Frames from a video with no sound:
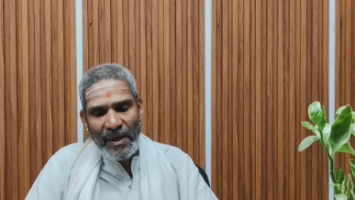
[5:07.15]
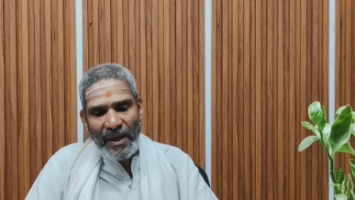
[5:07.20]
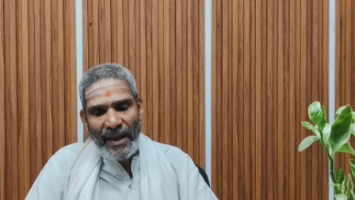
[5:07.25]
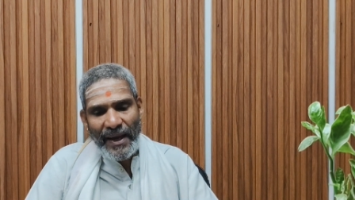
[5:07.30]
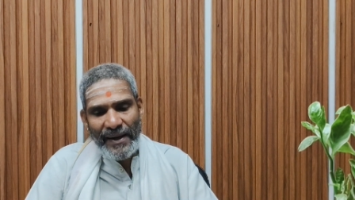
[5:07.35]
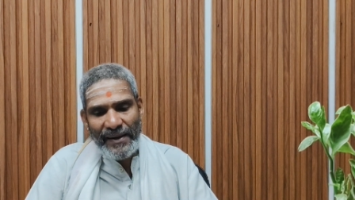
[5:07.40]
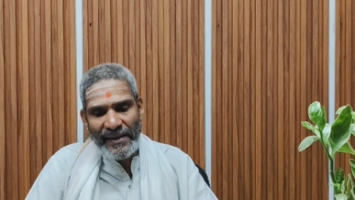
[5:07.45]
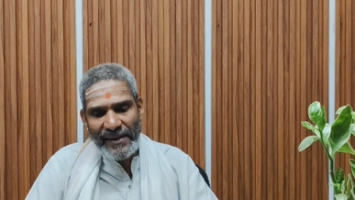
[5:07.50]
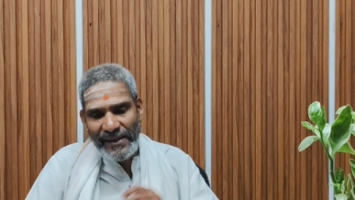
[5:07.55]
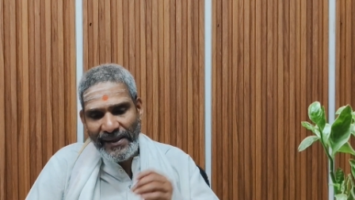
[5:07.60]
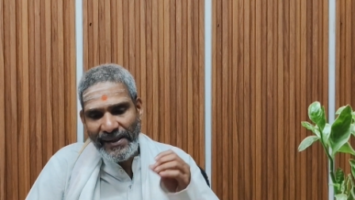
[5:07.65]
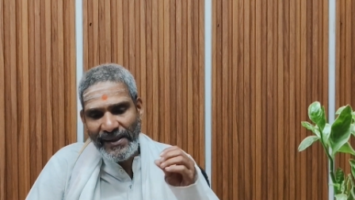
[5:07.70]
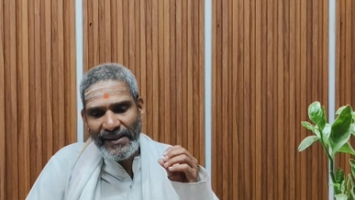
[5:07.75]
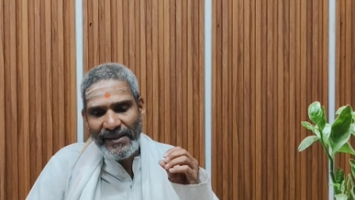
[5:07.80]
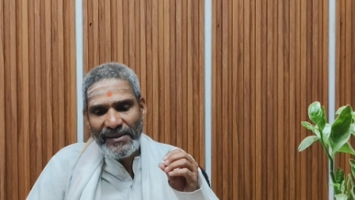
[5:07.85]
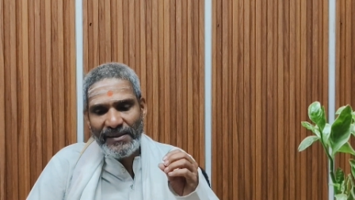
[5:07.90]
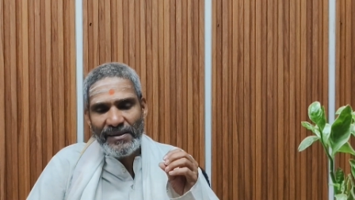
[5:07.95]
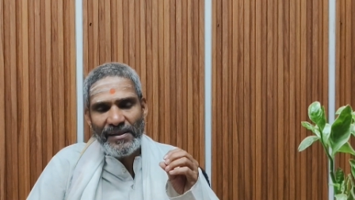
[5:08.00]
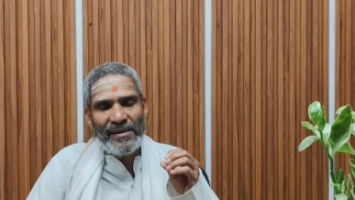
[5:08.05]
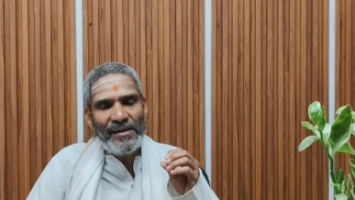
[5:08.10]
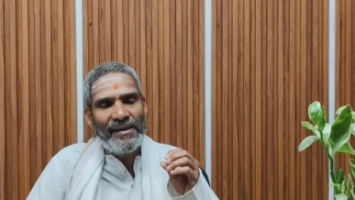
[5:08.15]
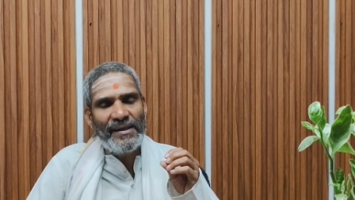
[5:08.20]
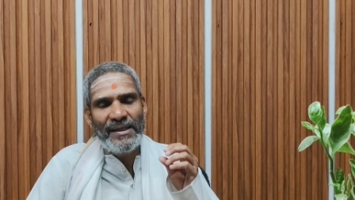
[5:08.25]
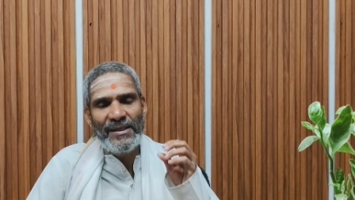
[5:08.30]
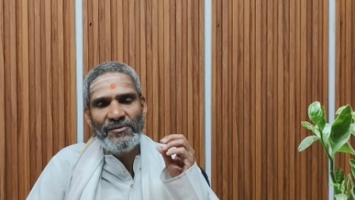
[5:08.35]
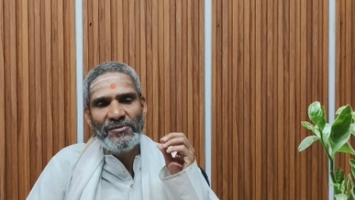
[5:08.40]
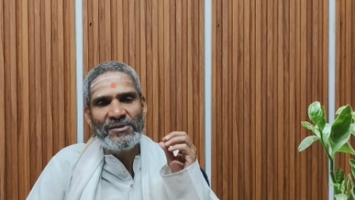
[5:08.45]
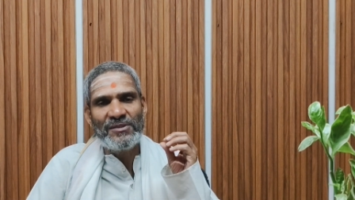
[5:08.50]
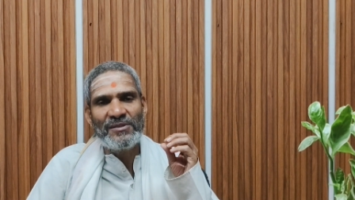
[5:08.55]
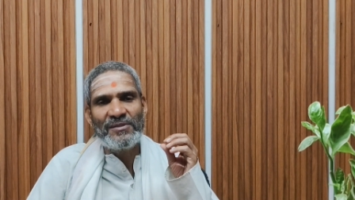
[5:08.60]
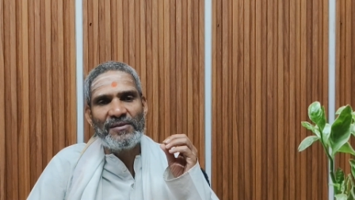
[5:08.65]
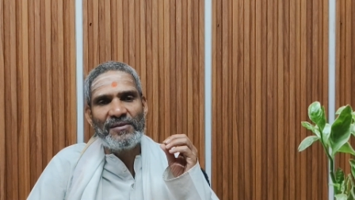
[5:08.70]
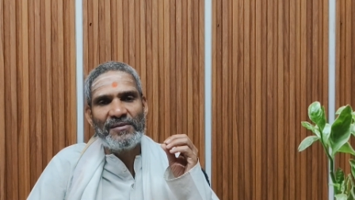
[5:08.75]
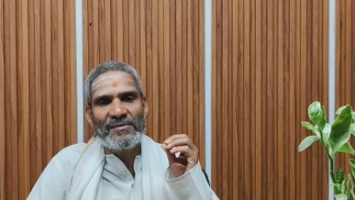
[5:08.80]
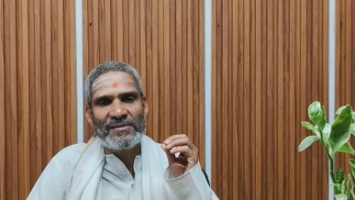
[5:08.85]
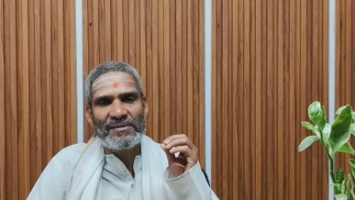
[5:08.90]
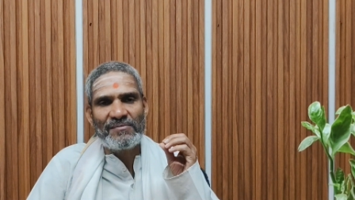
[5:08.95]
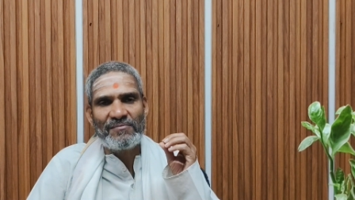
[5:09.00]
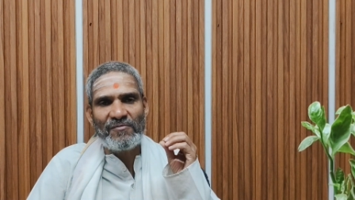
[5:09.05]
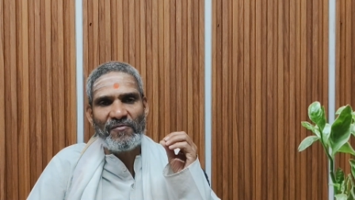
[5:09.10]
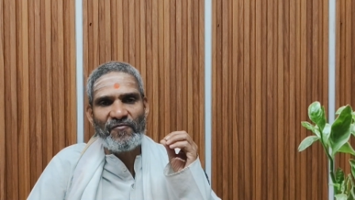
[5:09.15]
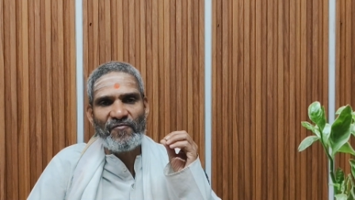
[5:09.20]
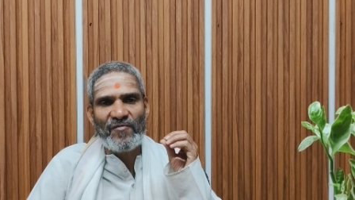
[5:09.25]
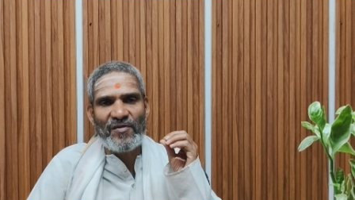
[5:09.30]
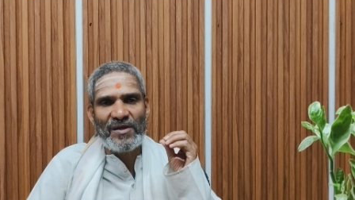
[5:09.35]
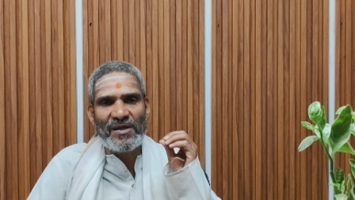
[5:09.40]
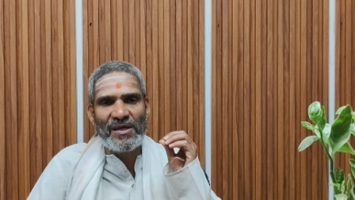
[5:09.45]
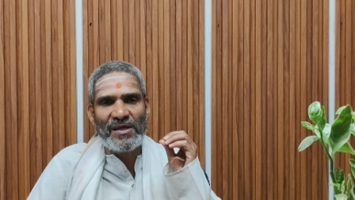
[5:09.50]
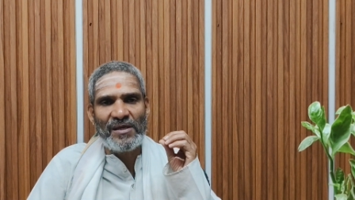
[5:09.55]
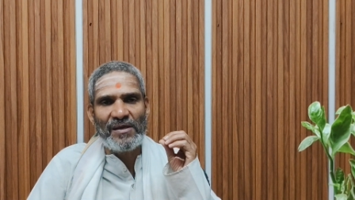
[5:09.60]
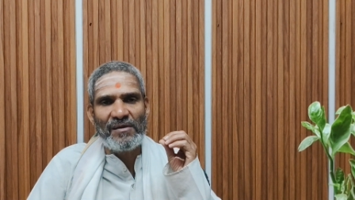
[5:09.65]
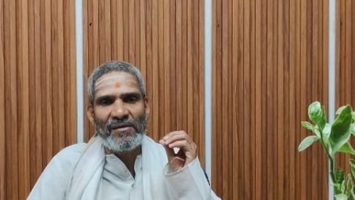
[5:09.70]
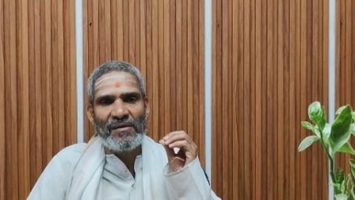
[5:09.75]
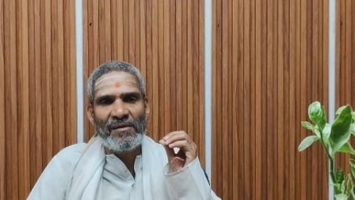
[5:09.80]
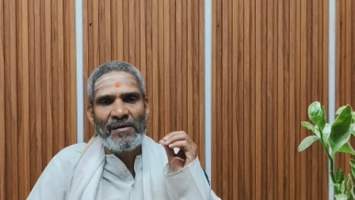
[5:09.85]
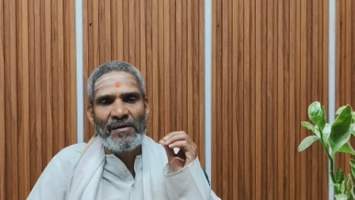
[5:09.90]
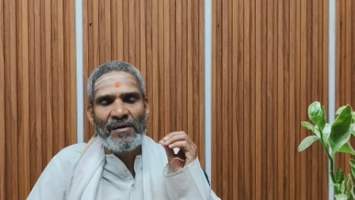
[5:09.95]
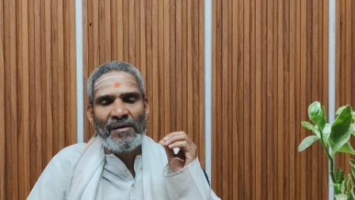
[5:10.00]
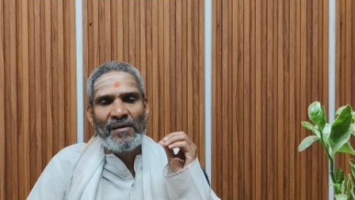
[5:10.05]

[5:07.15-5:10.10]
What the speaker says: And he gives very